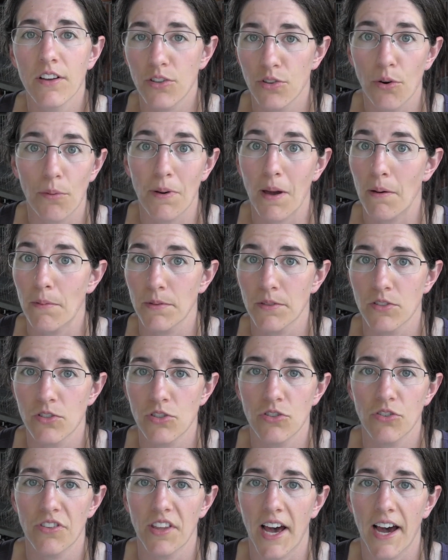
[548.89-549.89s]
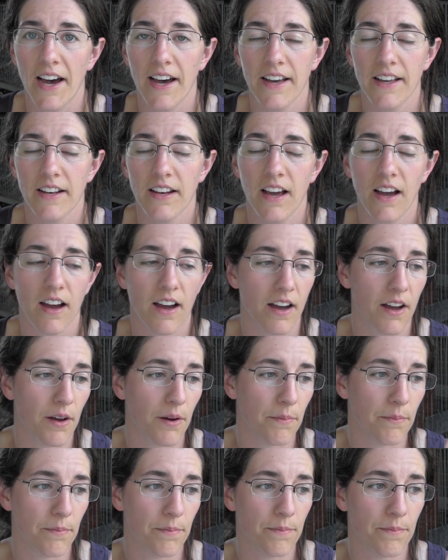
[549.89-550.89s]
you'll be able to do that.
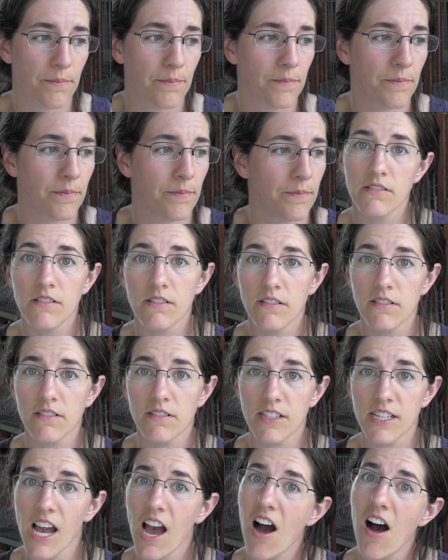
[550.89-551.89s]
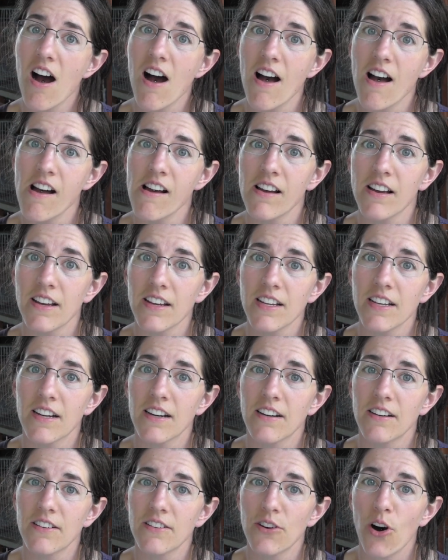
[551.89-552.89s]

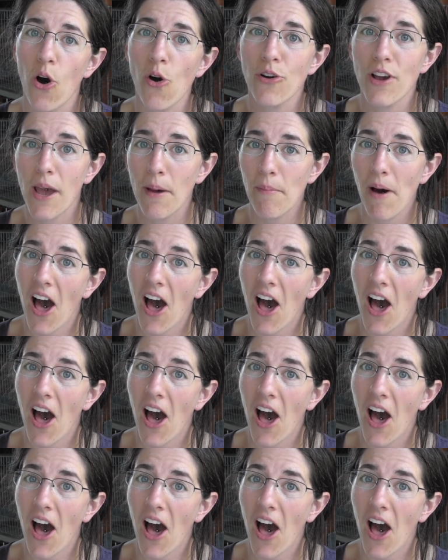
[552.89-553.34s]
Yay! Okay,